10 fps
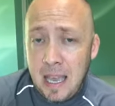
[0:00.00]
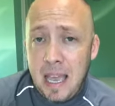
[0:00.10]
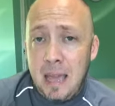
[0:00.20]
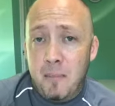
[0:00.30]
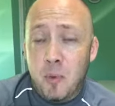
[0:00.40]

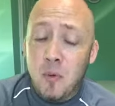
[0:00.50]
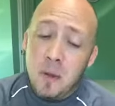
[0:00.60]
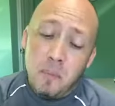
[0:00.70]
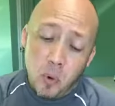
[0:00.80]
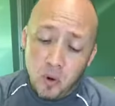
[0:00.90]
and more
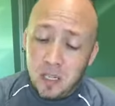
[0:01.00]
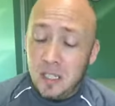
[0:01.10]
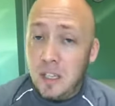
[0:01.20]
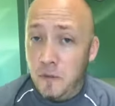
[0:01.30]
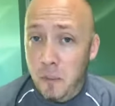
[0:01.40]

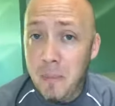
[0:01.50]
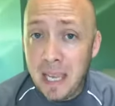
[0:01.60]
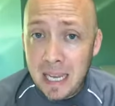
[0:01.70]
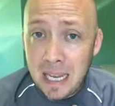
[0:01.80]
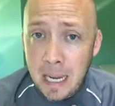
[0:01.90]
importantly for
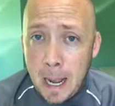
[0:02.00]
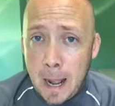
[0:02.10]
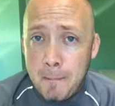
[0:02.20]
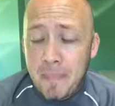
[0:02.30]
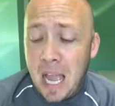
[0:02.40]
me
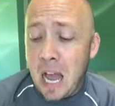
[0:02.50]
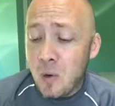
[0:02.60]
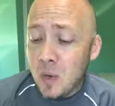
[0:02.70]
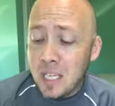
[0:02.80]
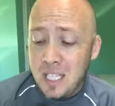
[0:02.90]
I
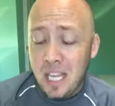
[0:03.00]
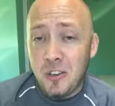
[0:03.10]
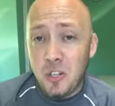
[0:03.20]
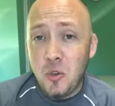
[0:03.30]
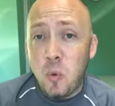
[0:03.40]
want to tell
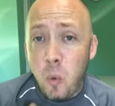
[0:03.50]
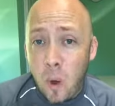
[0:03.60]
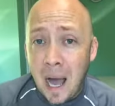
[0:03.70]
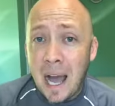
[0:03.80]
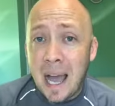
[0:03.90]
you
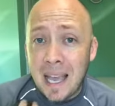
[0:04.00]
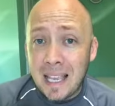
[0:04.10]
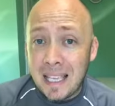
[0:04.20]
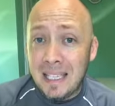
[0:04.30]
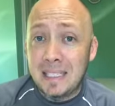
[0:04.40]
why
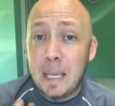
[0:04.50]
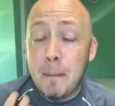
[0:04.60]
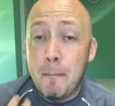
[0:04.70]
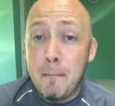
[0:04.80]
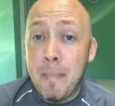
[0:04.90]
it
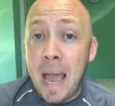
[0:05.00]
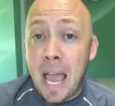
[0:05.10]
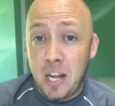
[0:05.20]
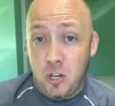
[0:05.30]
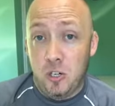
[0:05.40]

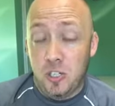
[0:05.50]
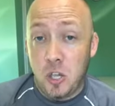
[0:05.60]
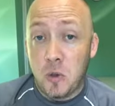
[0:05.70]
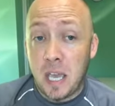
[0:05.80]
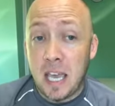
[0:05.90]
matters,
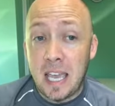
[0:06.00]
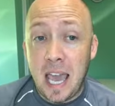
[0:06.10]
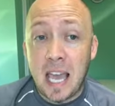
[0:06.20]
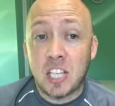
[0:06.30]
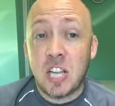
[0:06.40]
okay?
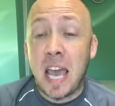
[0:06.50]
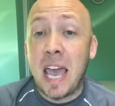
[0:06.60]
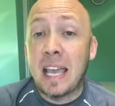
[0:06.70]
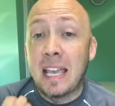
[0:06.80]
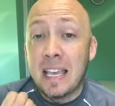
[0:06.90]

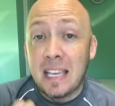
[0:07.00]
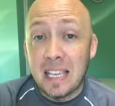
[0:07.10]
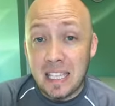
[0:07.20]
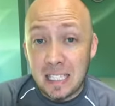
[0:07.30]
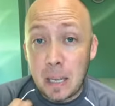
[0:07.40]
Hashtag
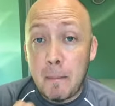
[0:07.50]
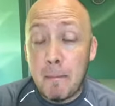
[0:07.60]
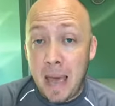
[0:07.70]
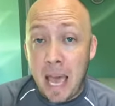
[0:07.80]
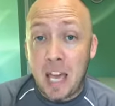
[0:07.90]
it
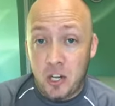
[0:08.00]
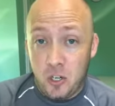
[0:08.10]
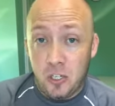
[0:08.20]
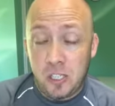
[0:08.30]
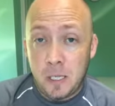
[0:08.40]

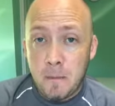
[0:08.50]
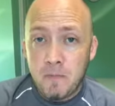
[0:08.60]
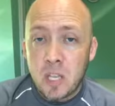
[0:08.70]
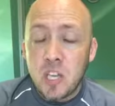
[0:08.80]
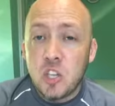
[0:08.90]
matters.
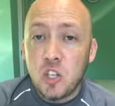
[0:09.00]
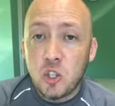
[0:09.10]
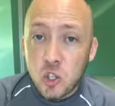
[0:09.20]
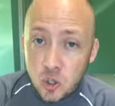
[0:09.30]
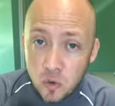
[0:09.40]

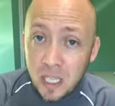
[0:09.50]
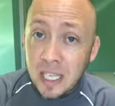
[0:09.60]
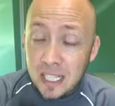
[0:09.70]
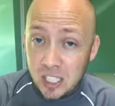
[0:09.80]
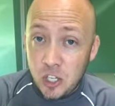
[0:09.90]
You
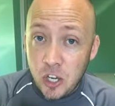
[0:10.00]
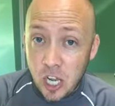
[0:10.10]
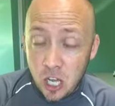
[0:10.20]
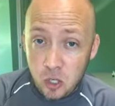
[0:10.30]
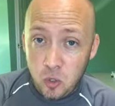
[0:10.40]
need to
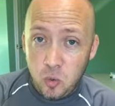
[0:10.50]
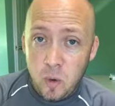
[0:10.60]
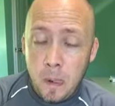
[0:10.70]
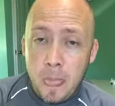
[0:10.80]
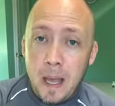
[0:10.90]
know
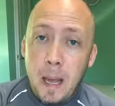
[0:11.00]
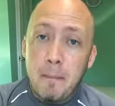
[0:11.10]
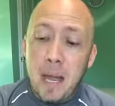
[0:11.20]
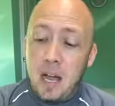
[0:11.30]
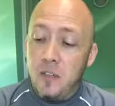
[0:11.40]

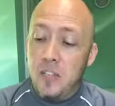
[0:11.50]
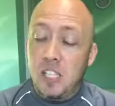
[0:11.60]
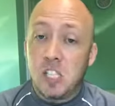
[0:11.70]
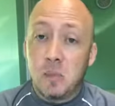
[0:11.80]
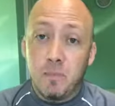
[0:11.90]
about the
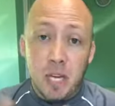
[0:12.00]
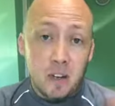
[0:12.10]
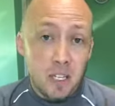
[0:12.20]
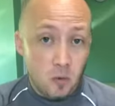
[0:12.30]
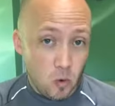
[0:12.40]

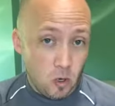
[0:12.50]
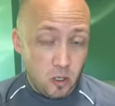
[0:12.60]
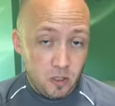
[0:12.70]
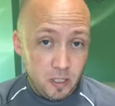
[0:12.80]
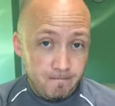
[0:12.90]
spirit world.